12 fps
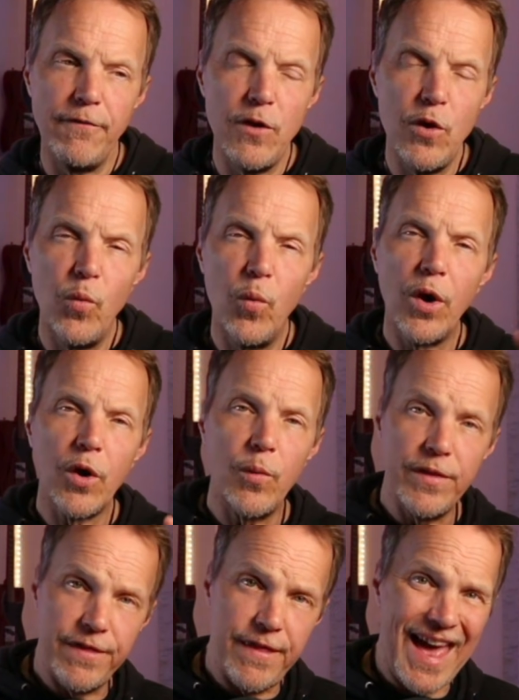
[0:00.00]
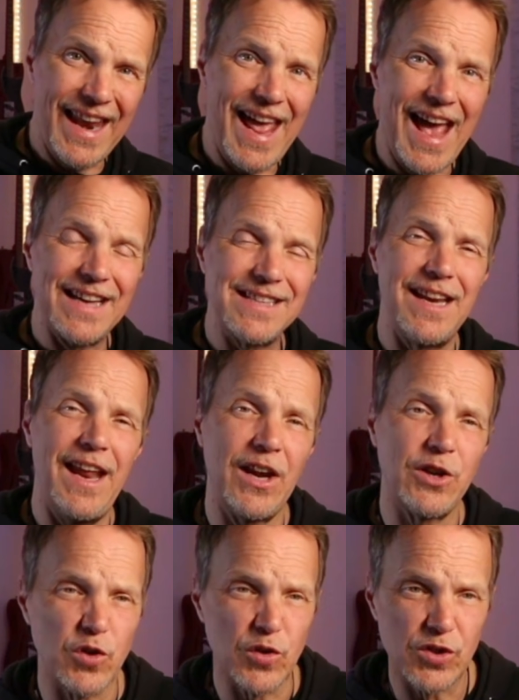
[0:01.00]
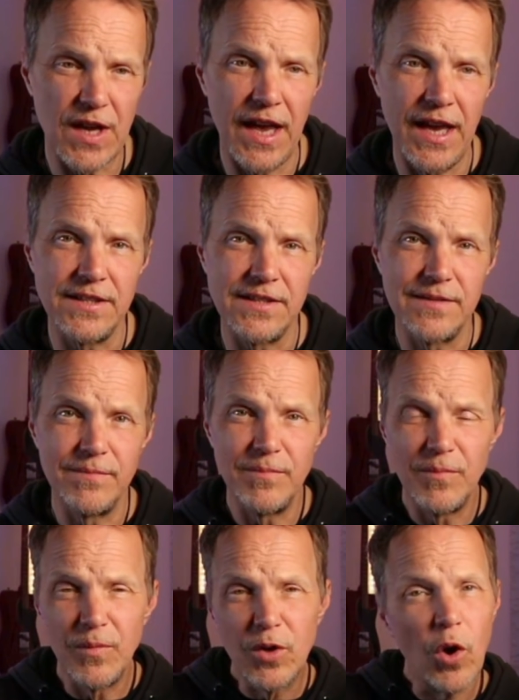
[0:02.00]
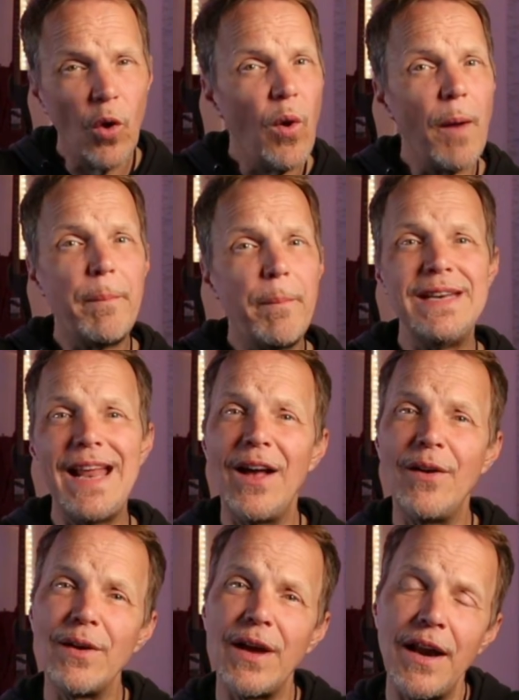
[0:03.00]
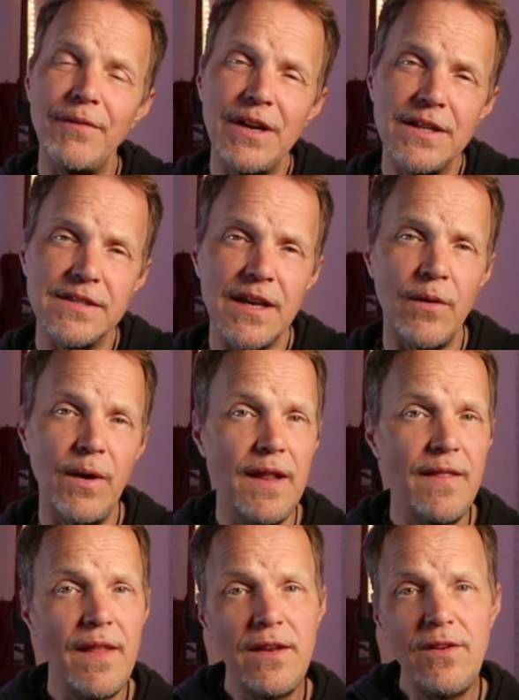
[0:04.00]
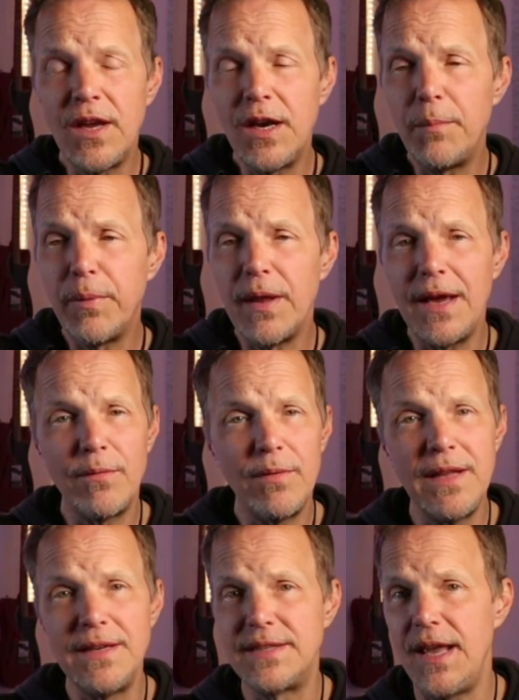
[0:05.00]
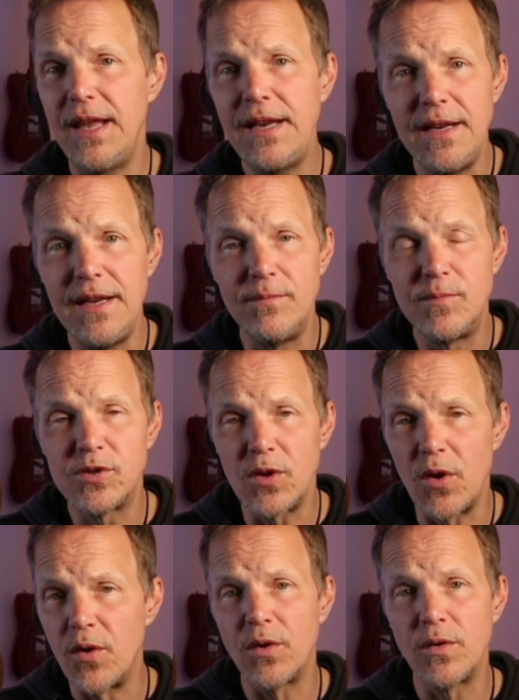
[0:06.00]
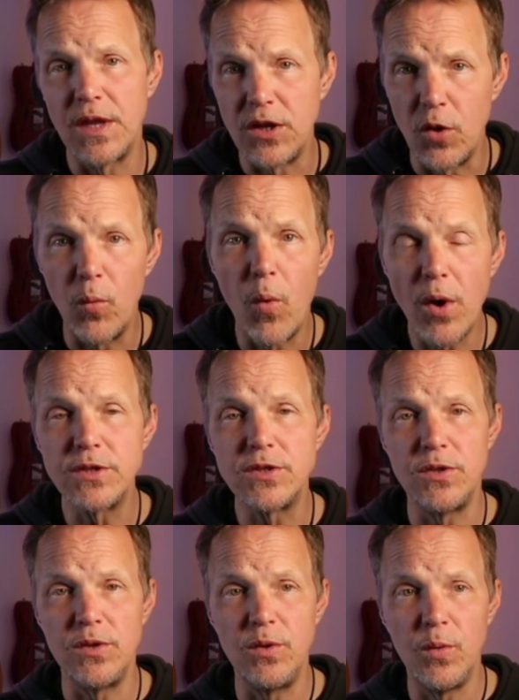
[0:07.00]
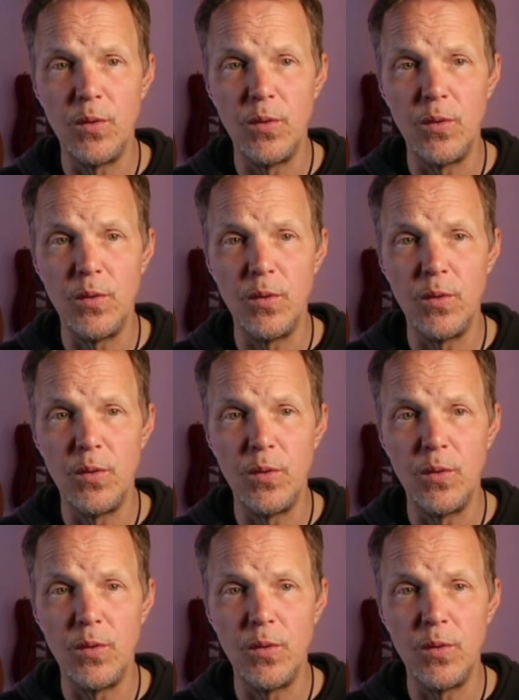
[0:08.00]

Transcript: you work with that as an exercise, go up and down kind of in a siren, and then you can apply it really to any song that you want to.